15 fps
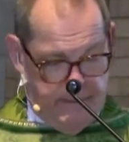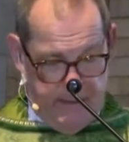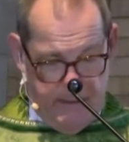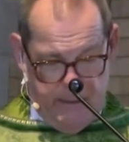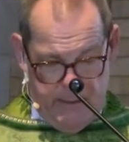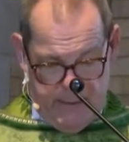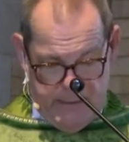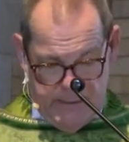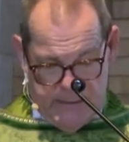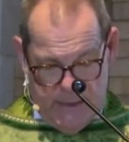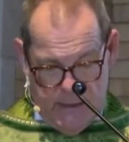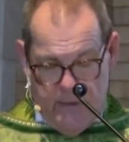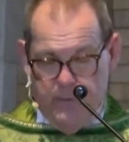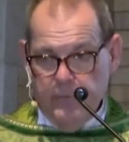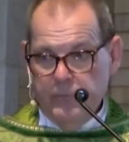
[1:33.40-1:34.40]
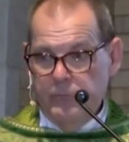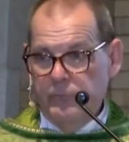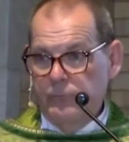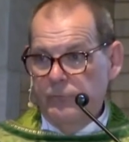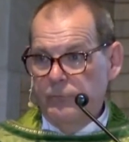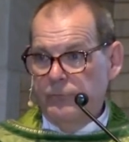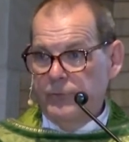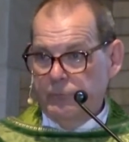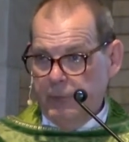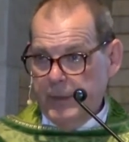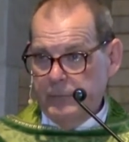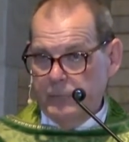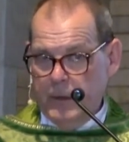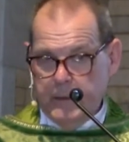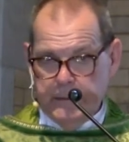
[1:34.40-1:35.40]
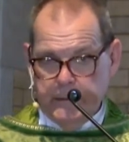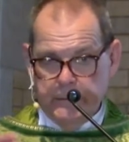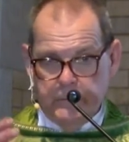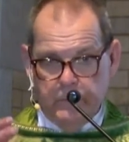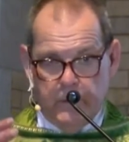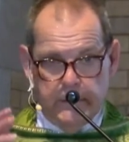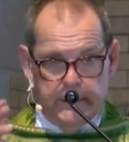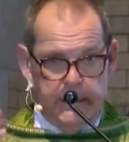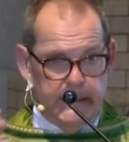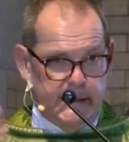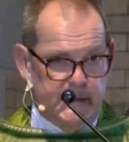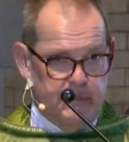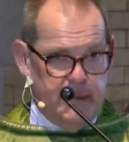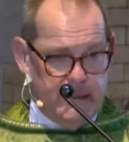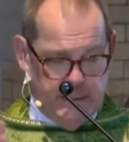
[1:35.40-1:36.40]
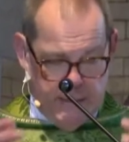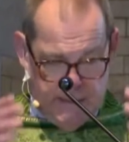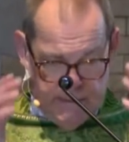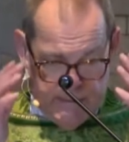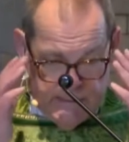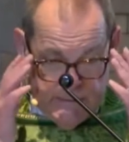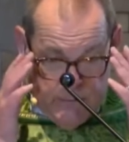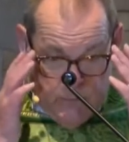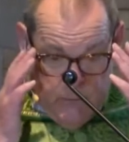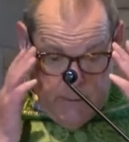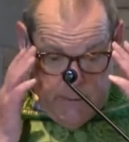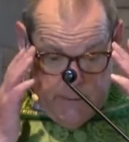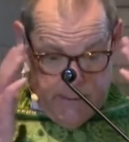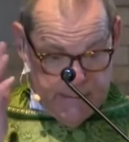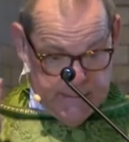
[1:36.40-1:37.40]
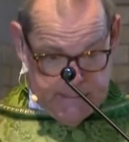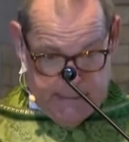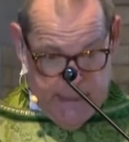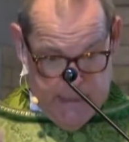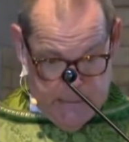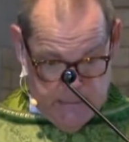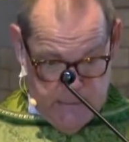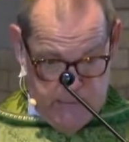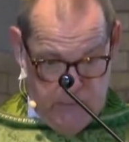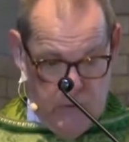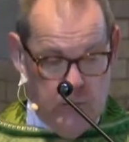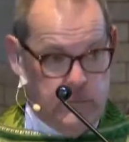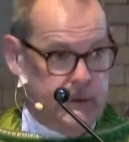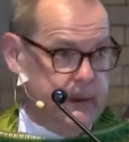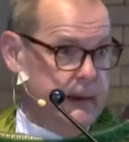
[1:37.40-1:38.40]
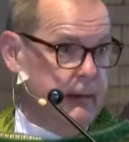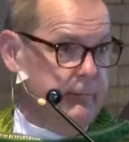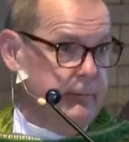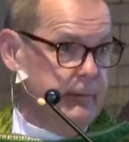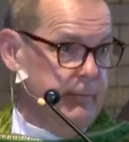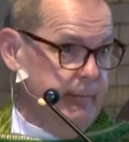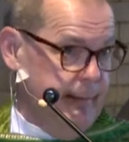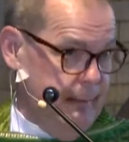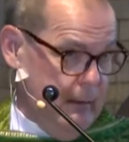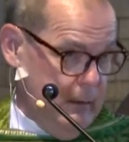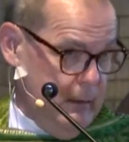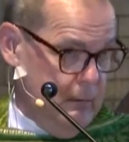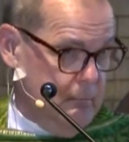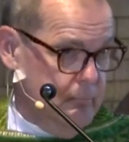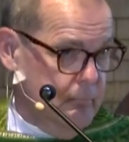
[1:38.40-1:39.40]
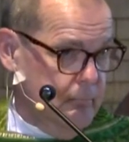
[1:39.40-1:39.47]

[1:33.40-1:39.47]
there is the right one, and the one that is speaking is the one that's not altogether there.